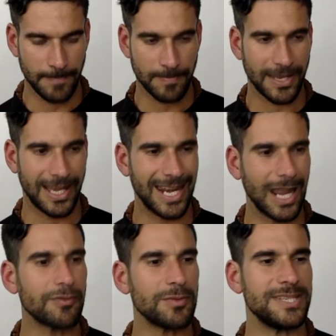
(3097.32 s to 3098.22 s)
I
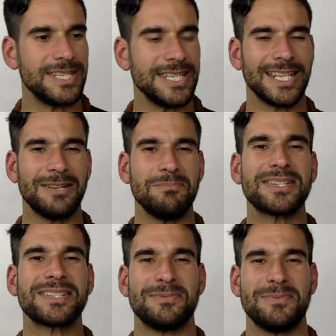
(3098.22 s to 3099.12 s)
love them dearly and
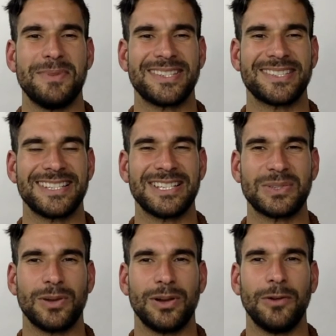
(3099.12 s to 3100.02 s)
miss them immensely as
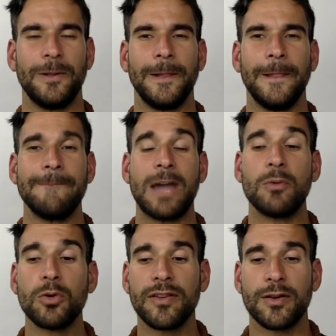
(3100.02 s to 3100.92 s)
well. And
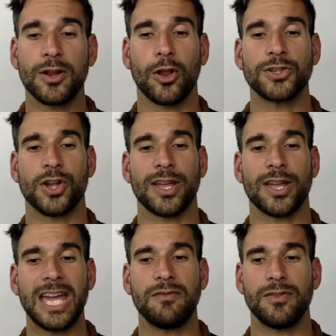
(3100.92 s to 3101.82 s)
we were very close. I
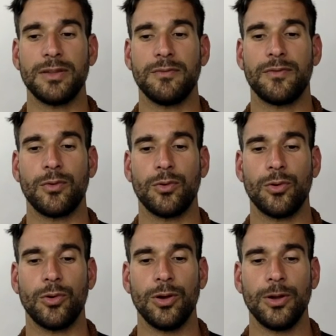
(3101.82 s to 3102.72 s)
cared for them
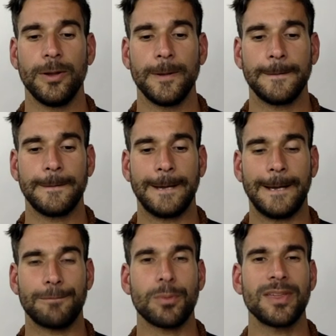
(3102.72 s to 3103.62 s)
for
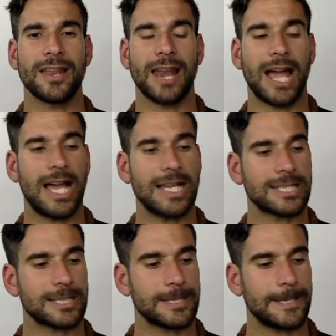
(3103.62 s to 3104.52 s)
probably the last,